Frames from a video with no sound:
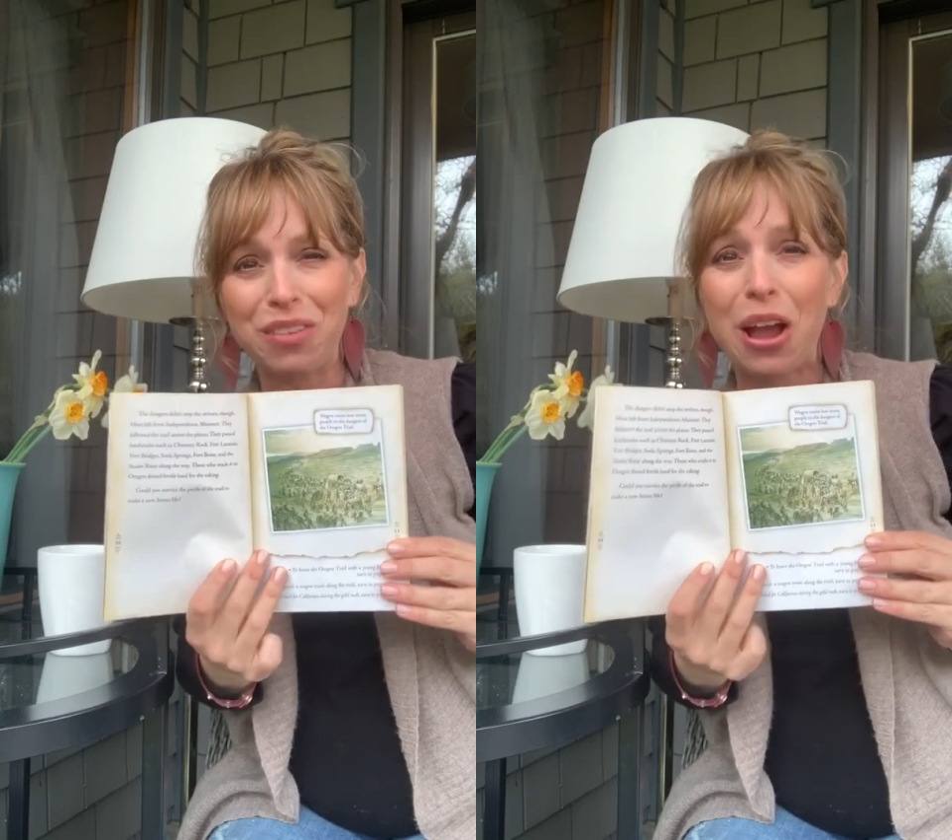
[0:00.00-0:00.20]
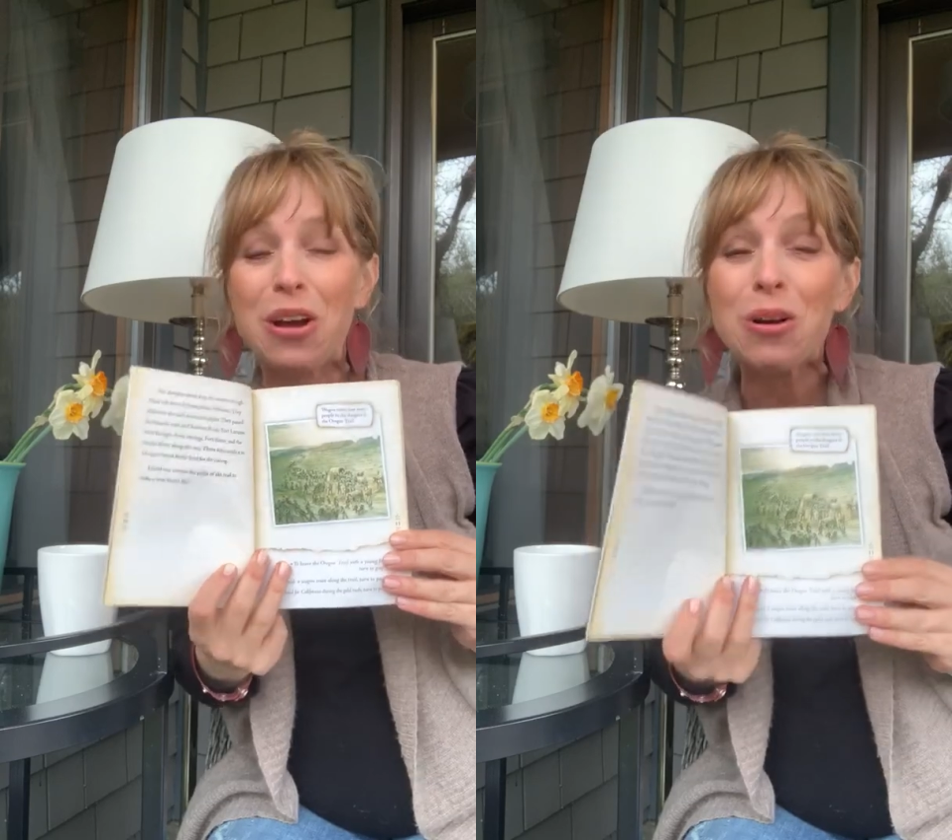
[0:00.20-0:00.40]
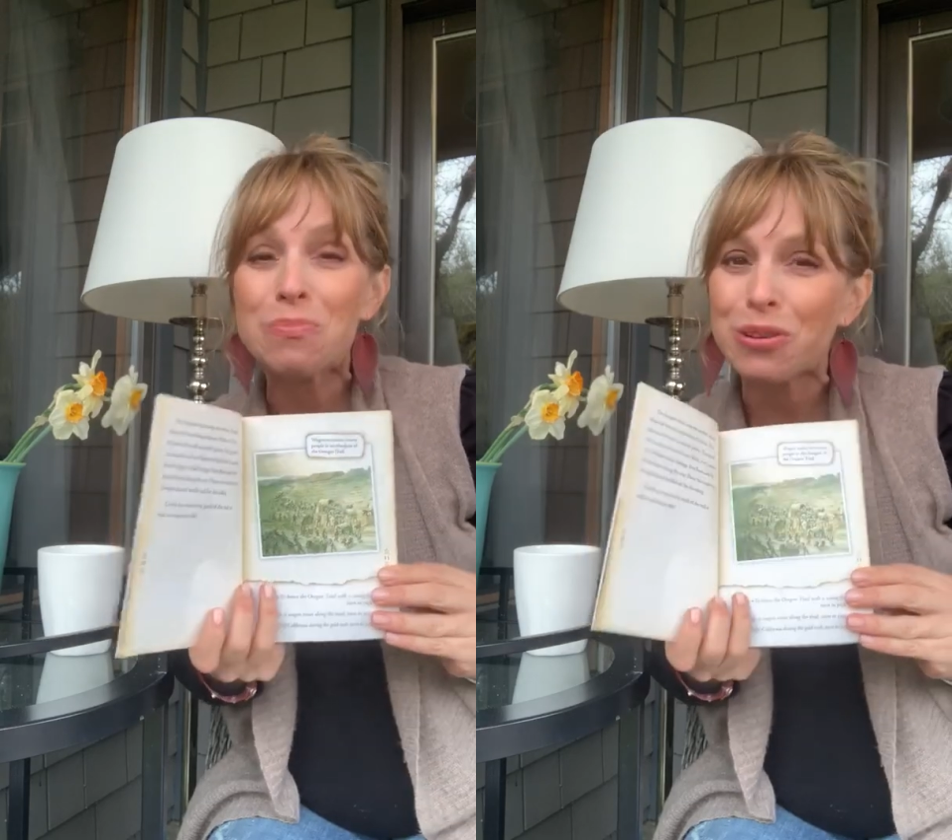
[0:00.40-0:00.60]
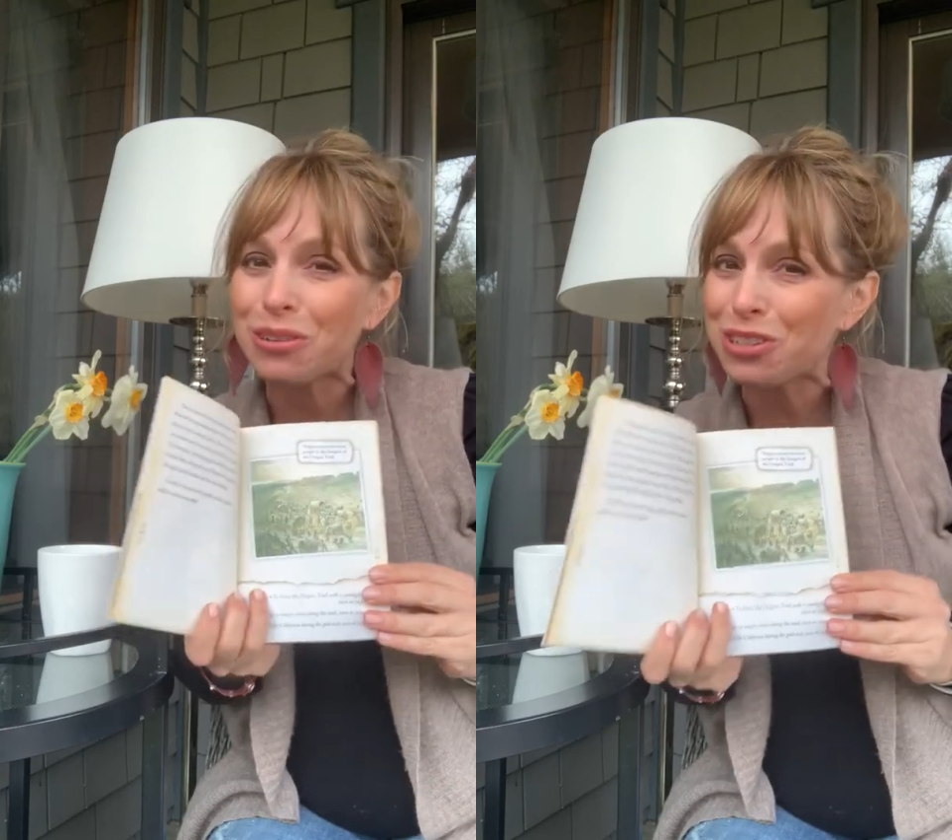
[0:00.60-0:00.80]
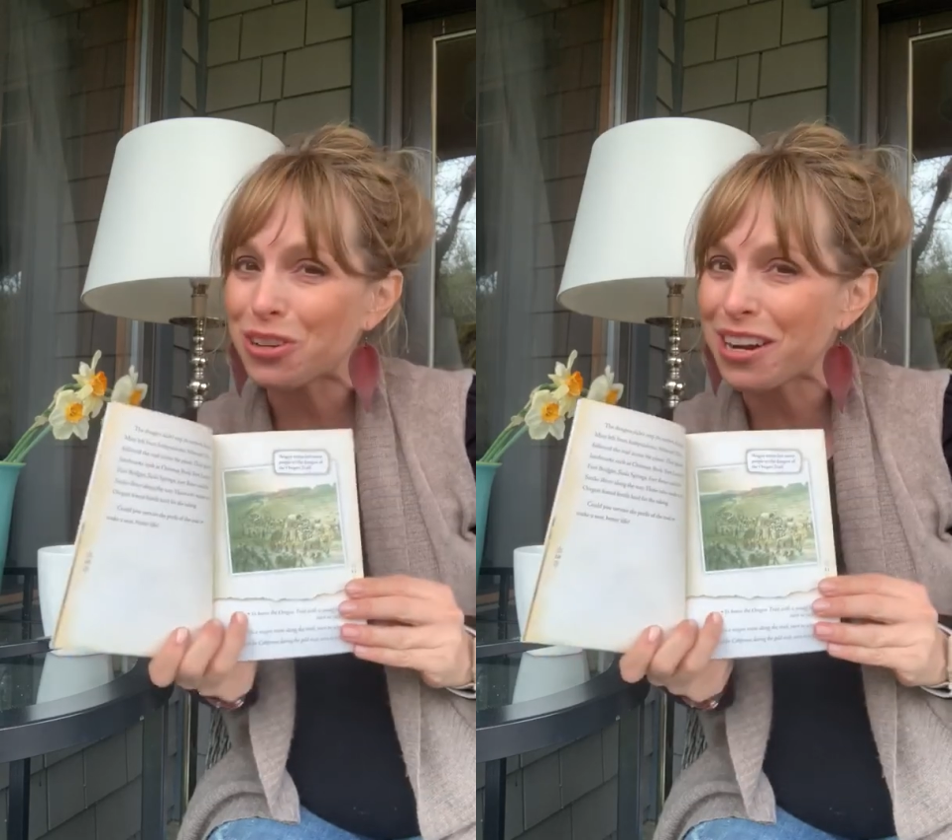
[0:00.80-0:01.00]
I hope you
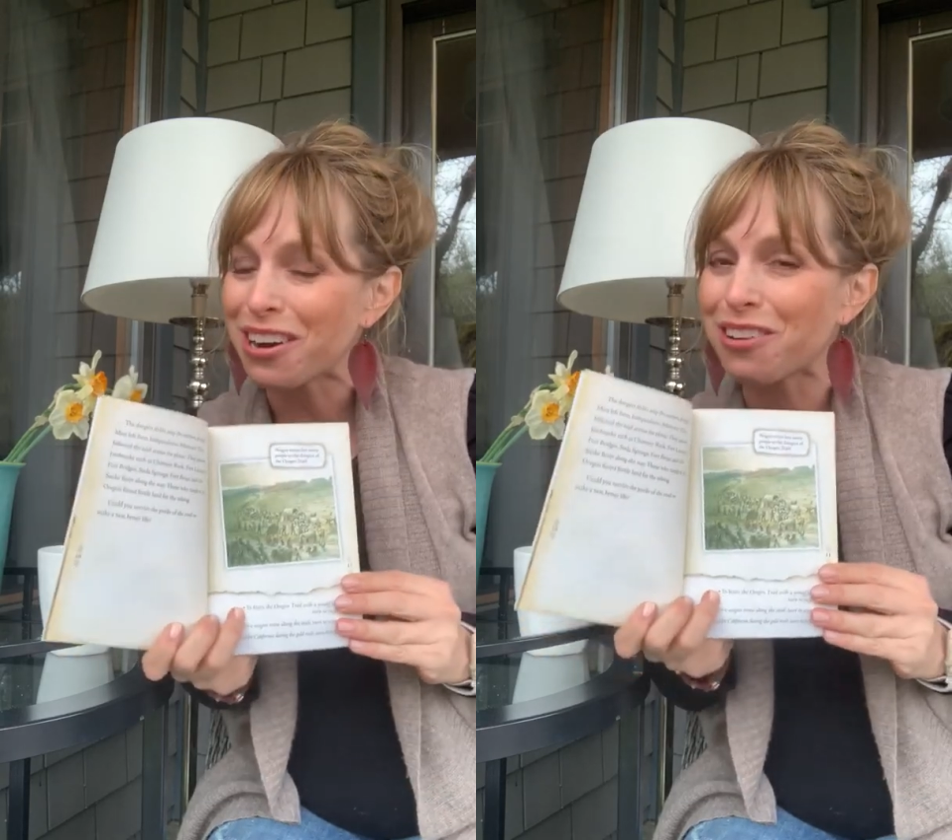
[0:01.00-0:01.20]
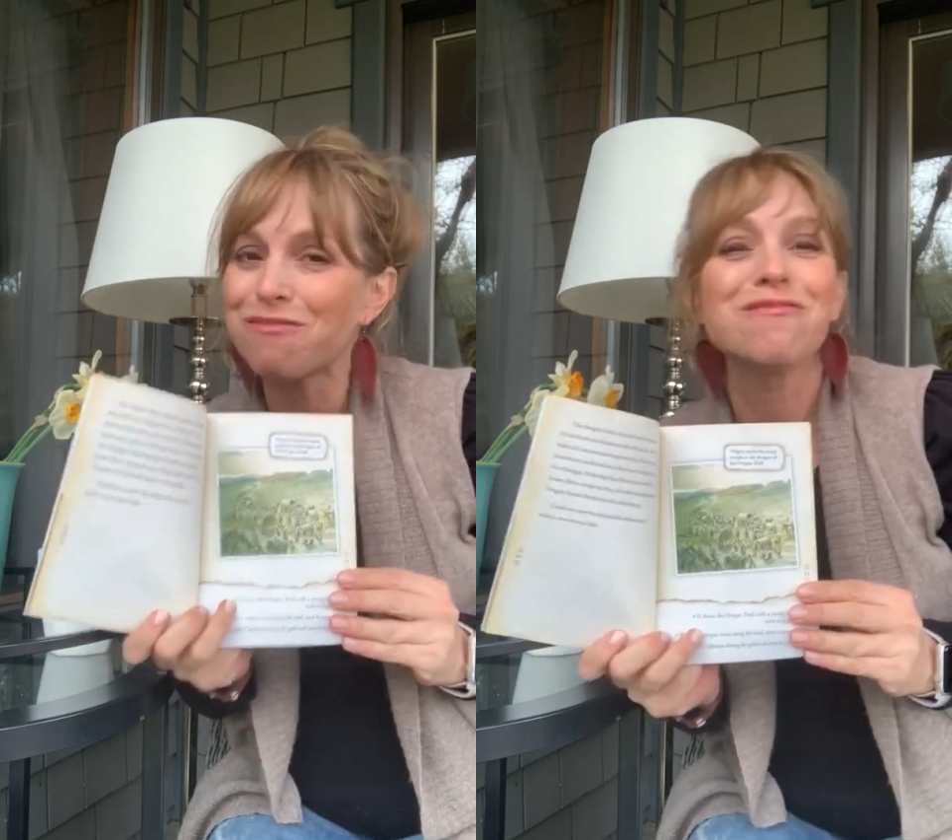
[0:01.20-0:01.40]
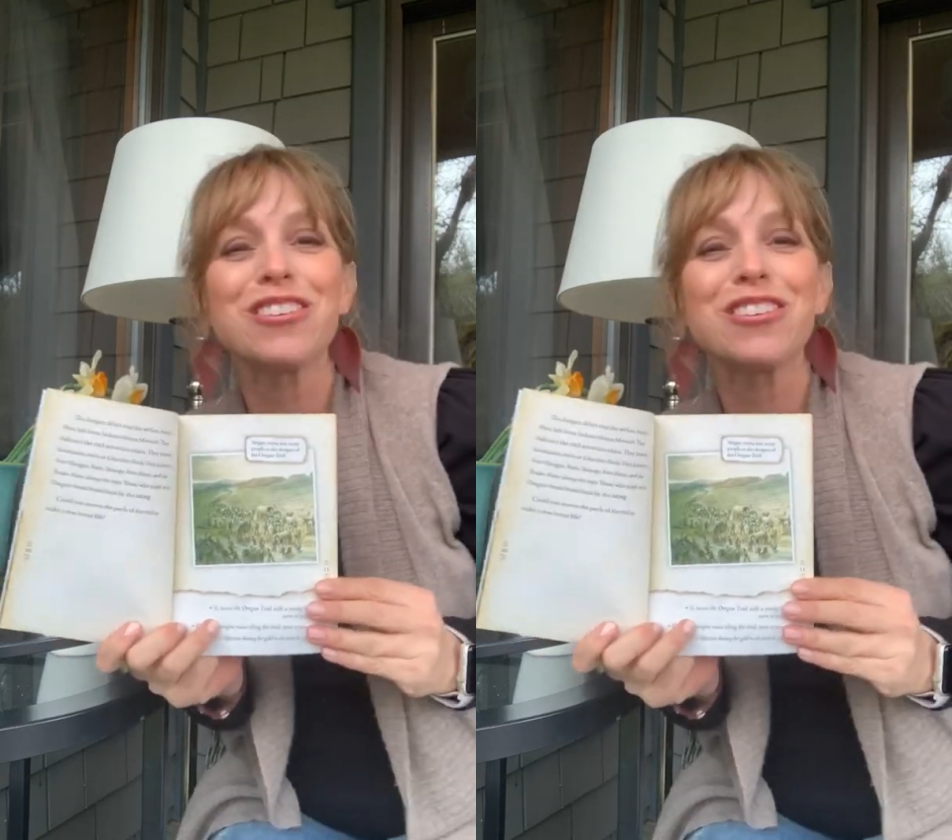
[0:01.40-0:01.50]
enjoyed our